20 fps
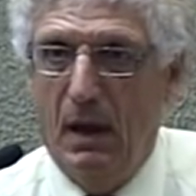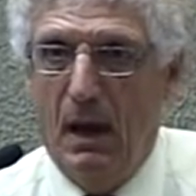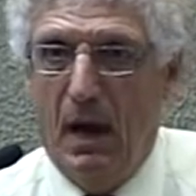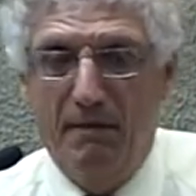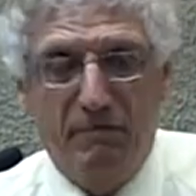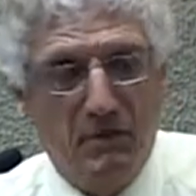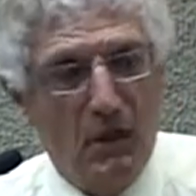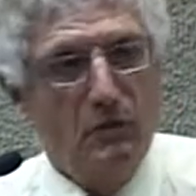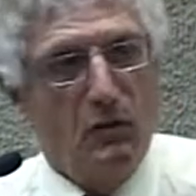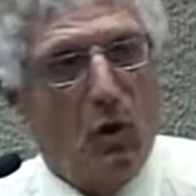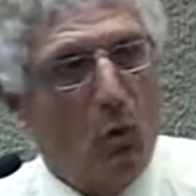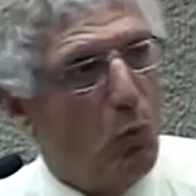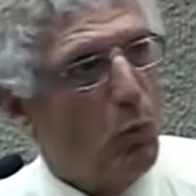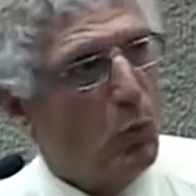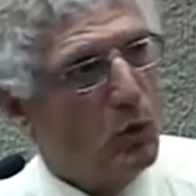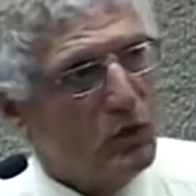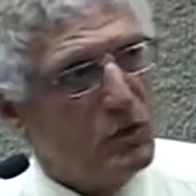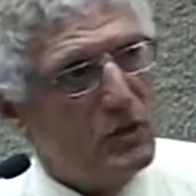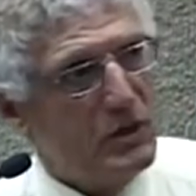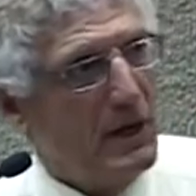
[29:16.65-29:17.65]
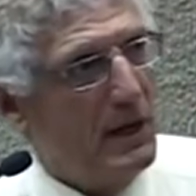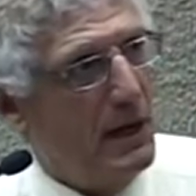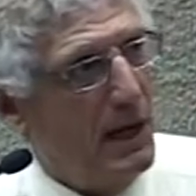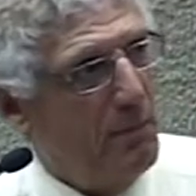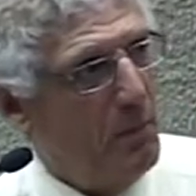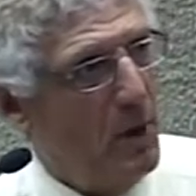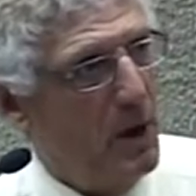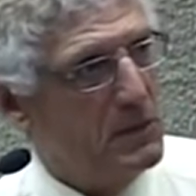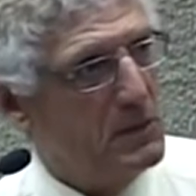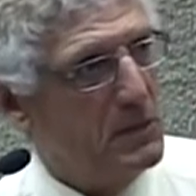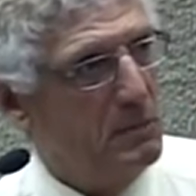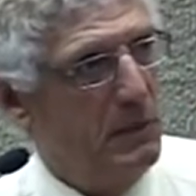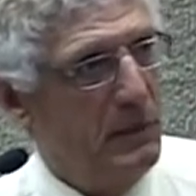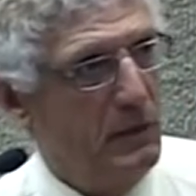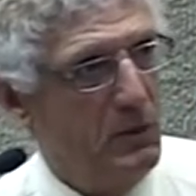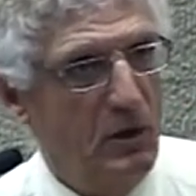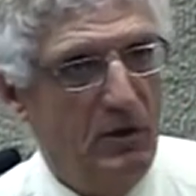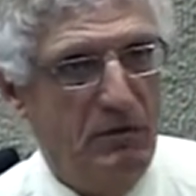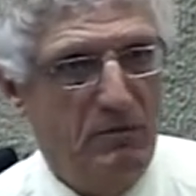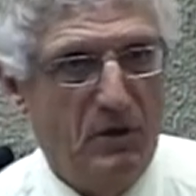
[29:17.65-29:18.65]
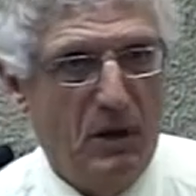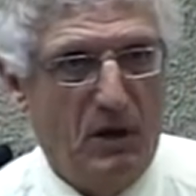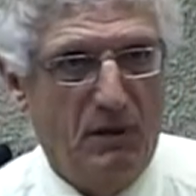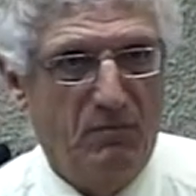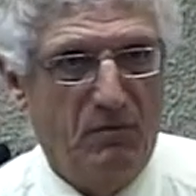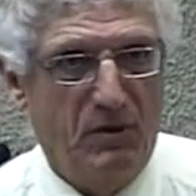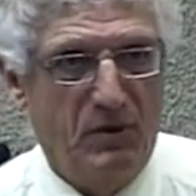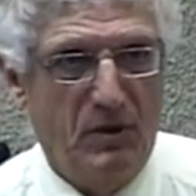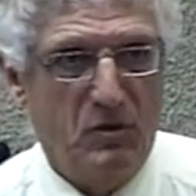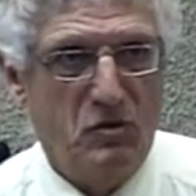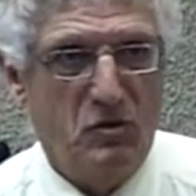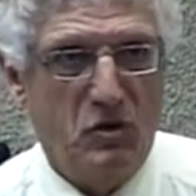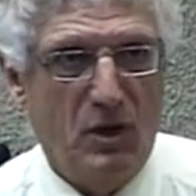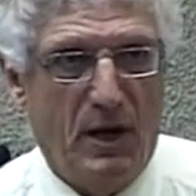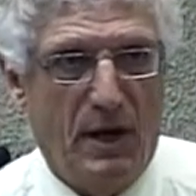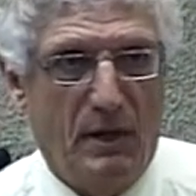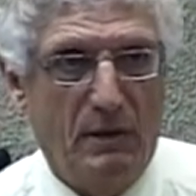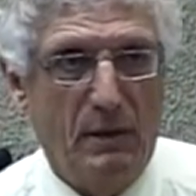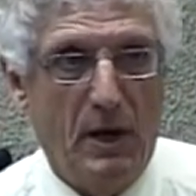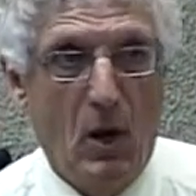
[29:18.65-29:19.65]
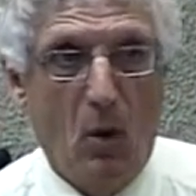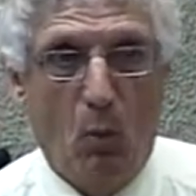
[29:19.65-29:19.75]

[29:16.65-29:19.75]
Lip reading: I've done the worst thing I possibly could have done for this child.